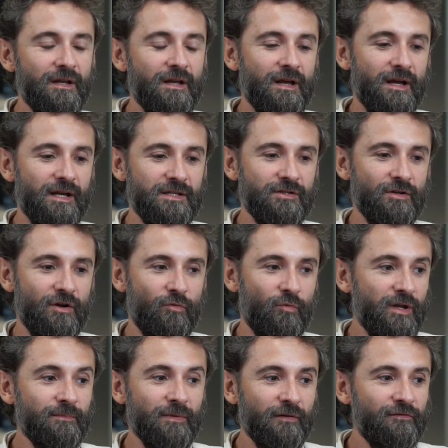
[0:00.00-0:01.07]
I saw
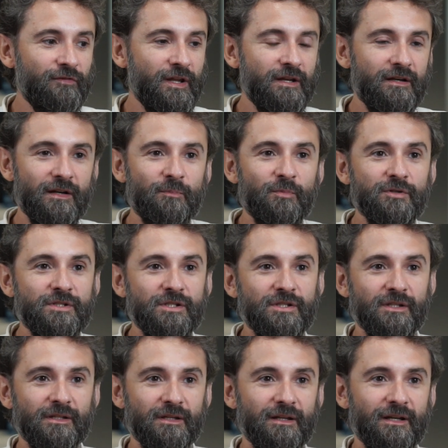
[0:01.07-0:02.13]
1 month later a
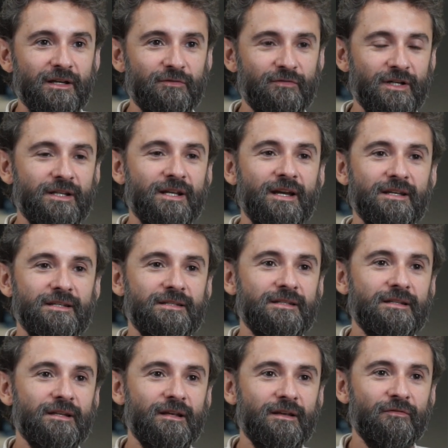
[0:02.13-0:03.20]
position advertised
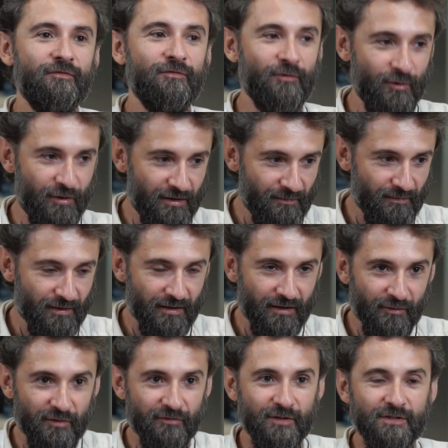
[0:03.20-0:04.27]
for
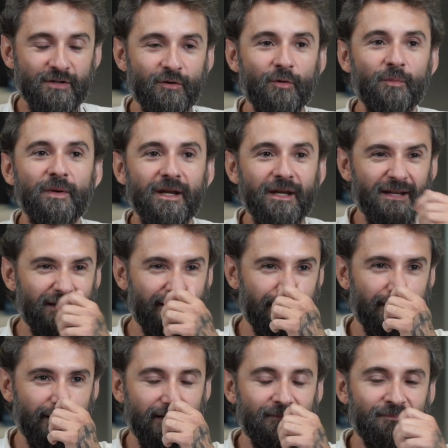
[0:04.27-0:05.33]
University of Copenhagen,
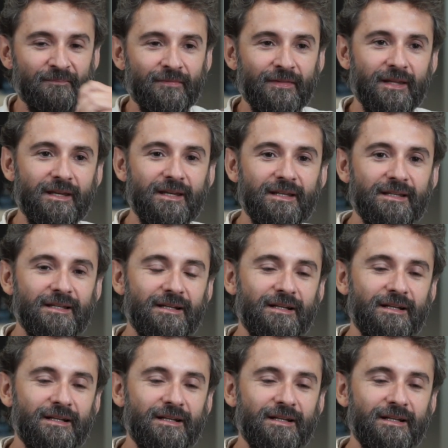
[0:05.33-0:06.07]
and